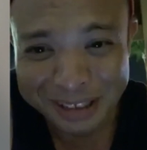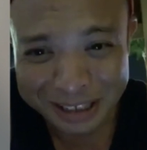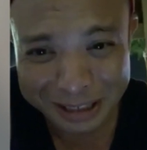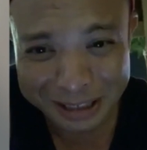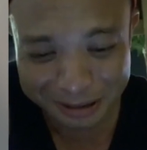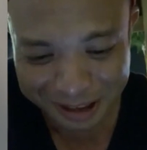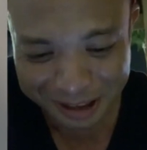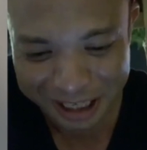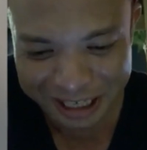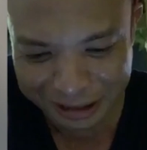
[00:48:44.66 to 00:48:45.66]
Use the
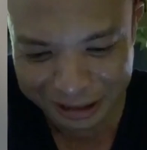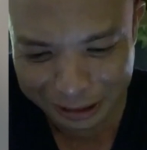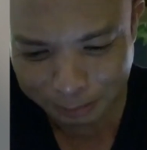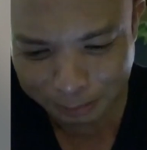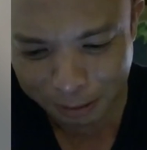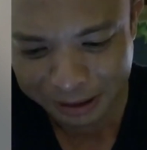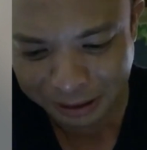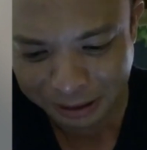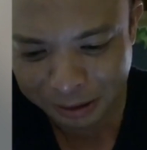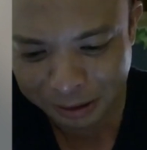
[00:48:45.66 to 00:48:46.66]
kids as
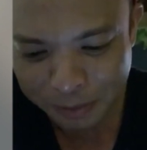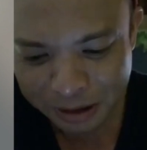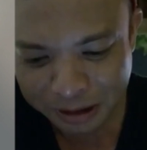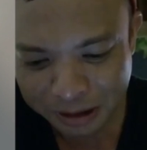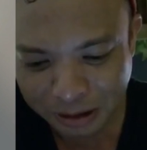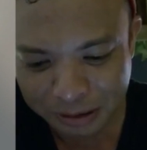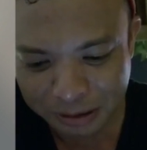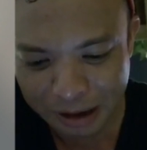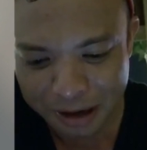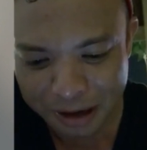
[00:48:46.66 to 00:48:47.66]
bonds just so
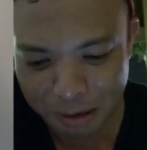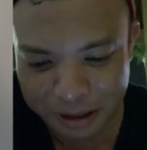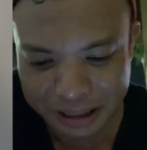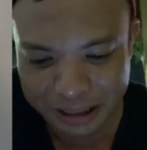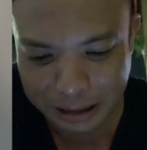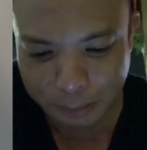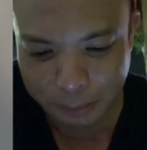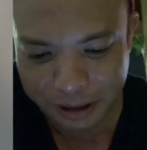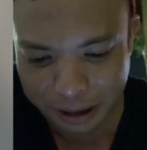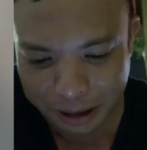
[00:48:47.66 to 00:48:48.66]
Larry and Oma can
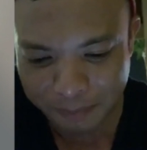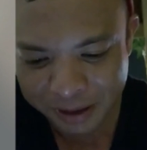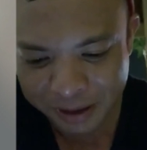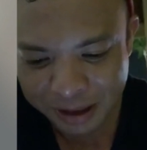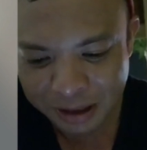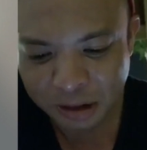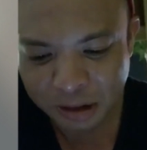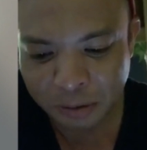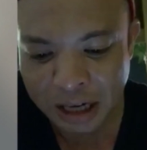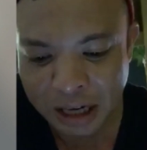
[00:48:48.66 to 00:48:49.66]
split up. So
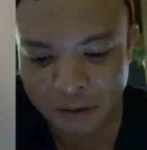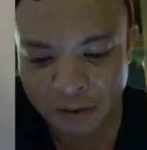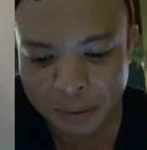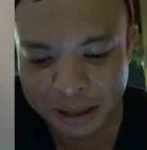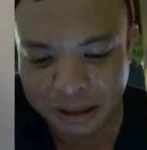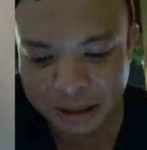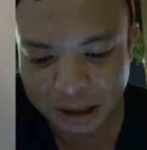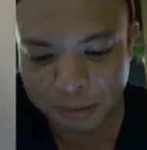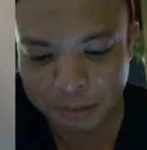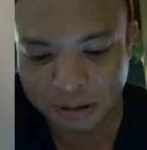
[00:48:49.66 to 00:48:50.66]
really everyone needs to hear
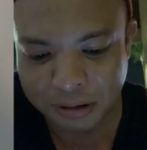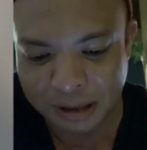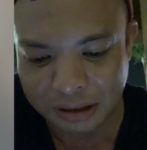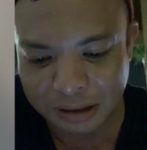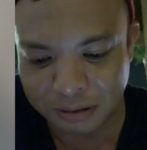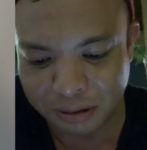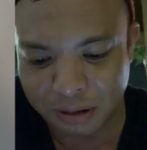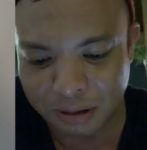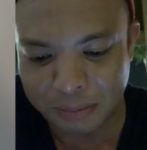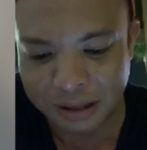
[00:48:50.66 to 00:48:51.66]
both sides of the story
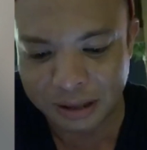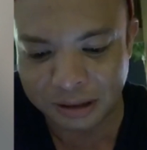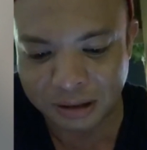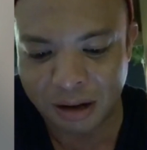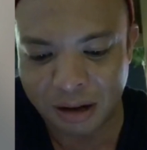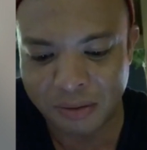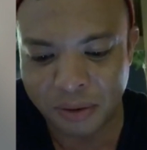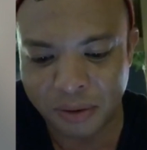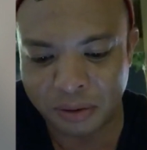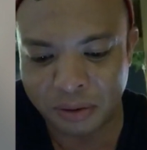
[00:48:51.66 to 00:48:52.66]
because there's not
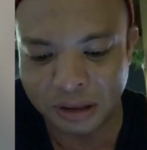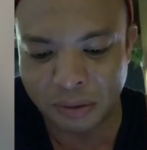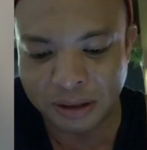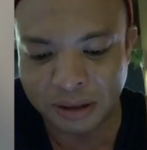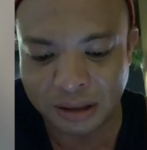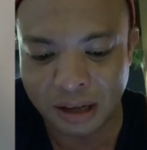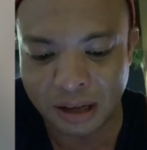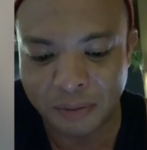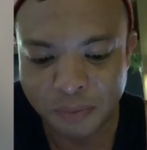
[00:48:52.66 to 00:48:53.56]
only one to tell.